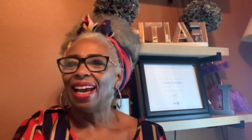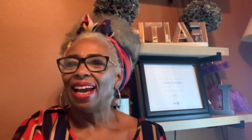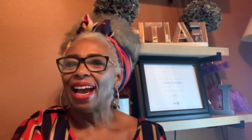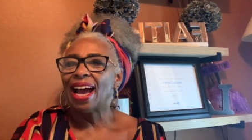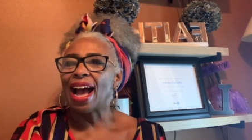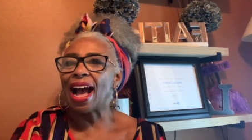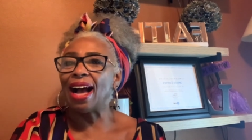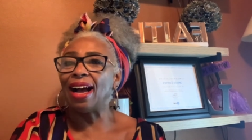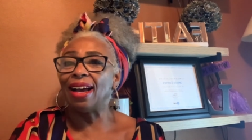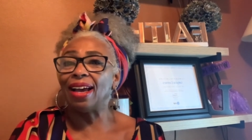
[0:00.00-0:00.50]

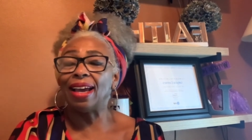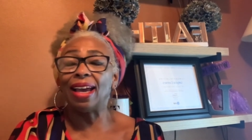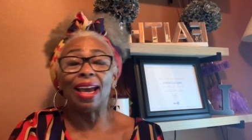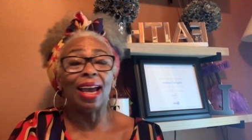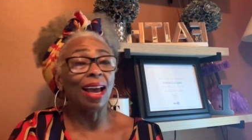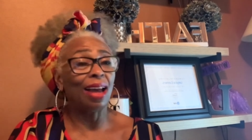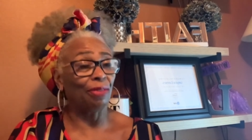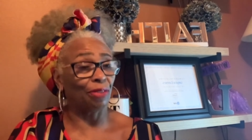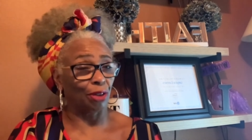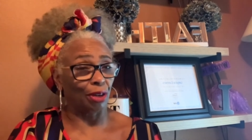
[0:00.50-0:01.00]

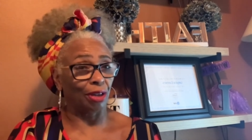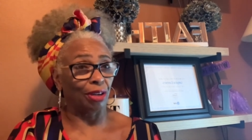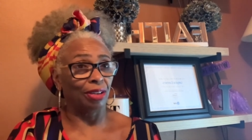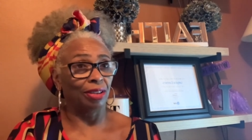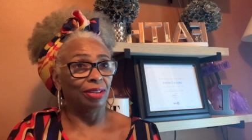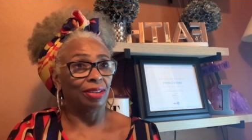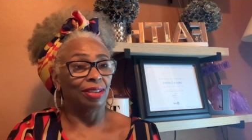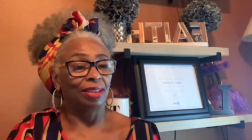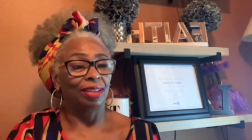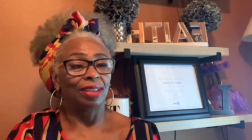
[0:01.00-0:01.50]

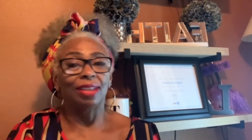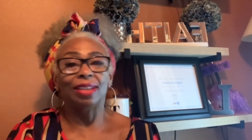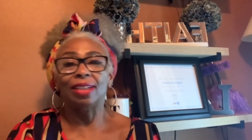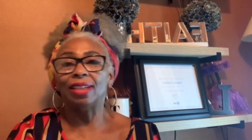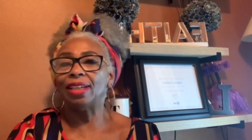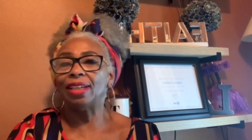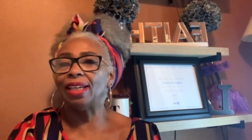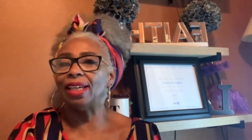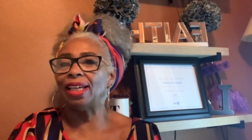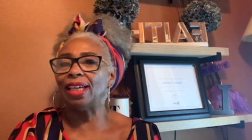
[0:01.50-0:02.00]
However,
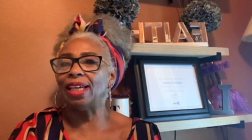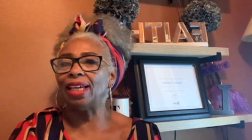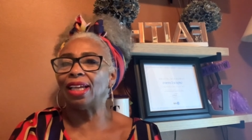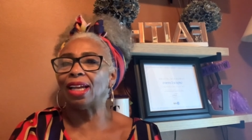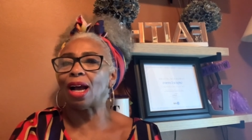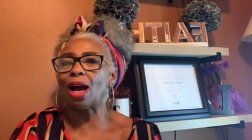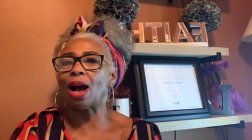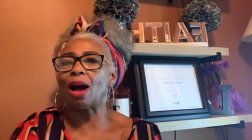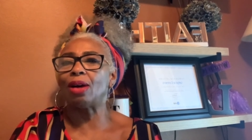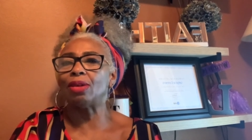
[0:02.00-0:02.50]

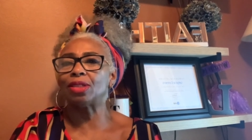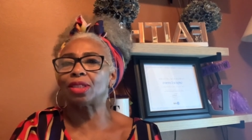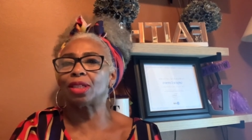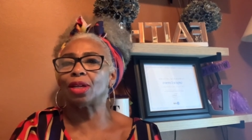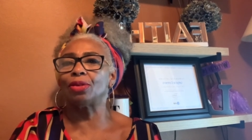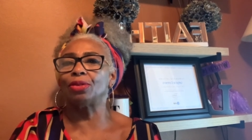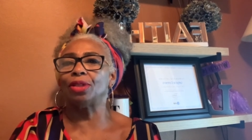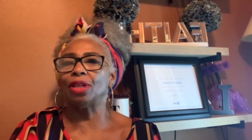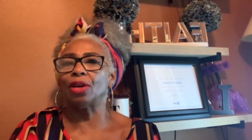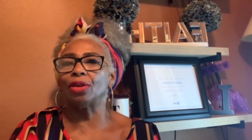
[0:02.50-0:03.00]
it
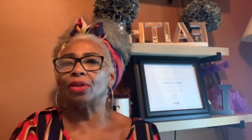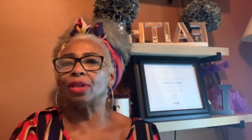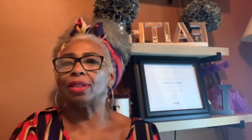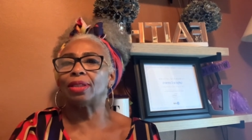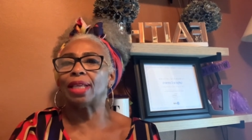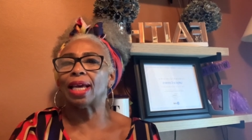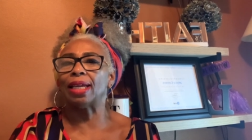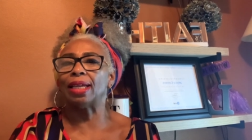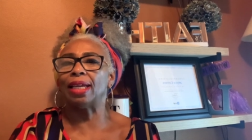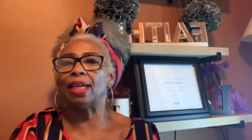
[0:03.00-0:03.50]
also noted
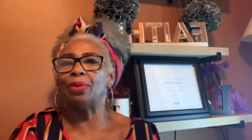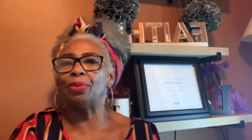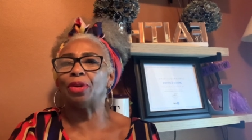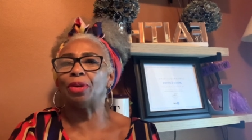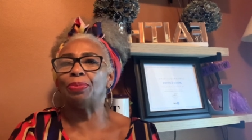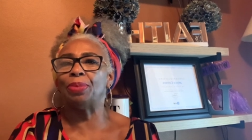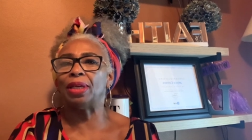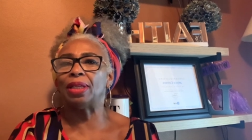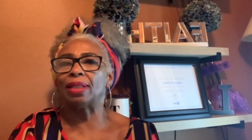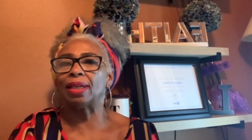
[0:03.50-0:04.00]
that it
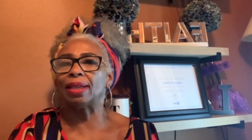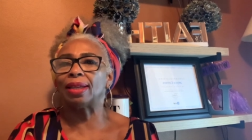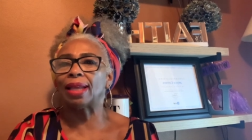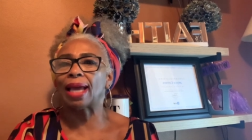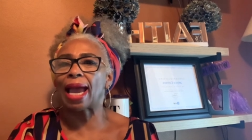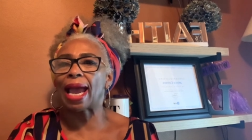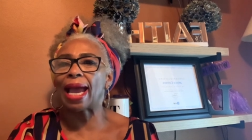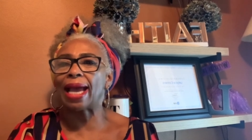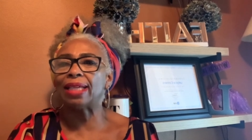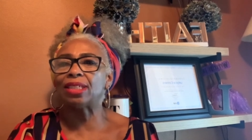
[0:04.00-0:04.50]
would be the
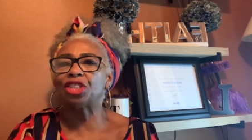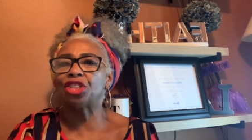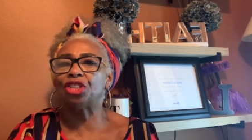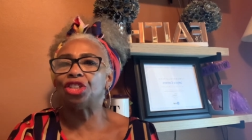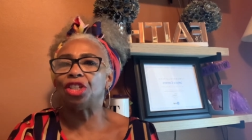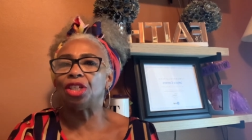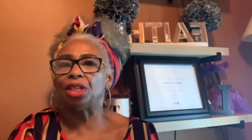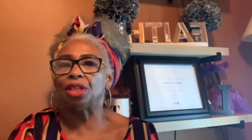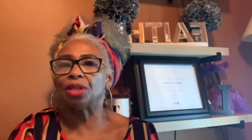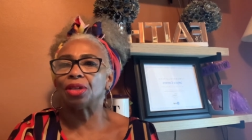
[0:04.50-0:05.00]
last
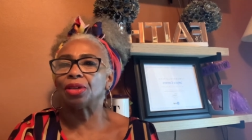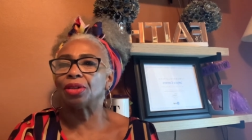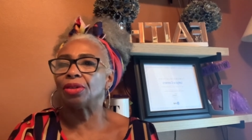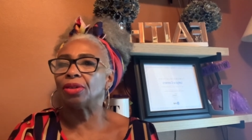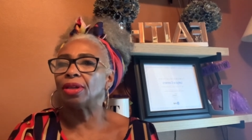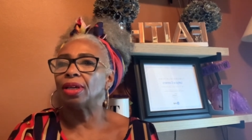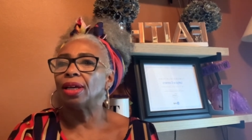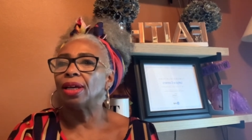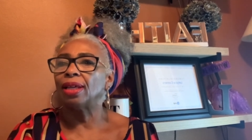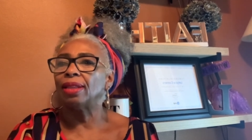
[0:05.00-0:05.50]
year
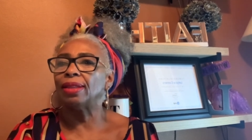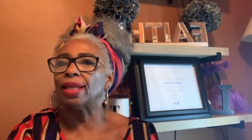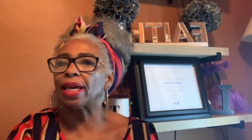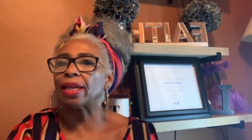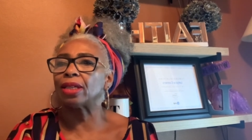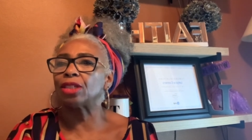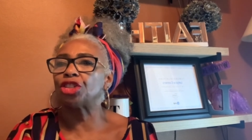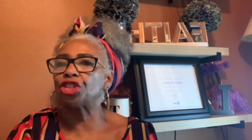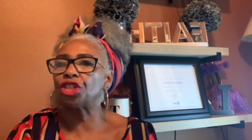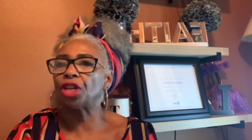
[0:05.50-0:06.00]
that
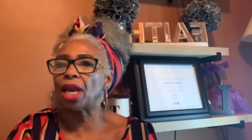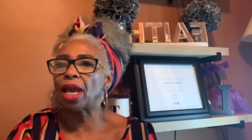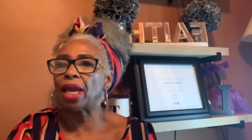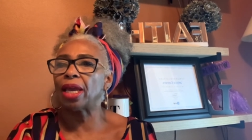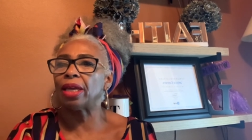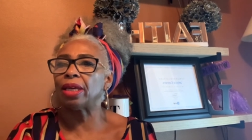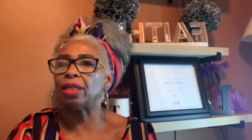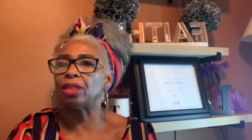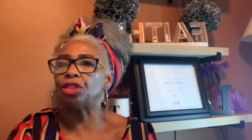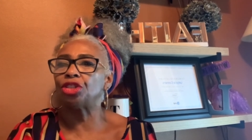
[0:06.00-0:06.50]
a
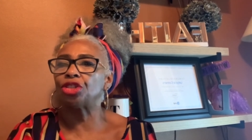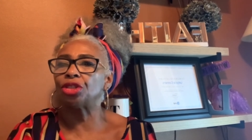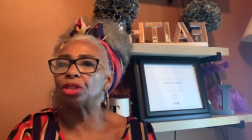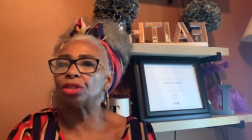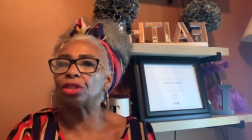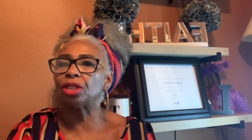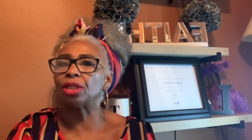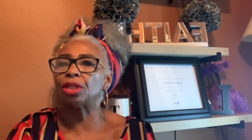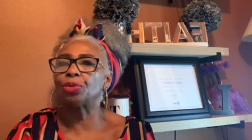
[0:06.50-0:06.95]
change to the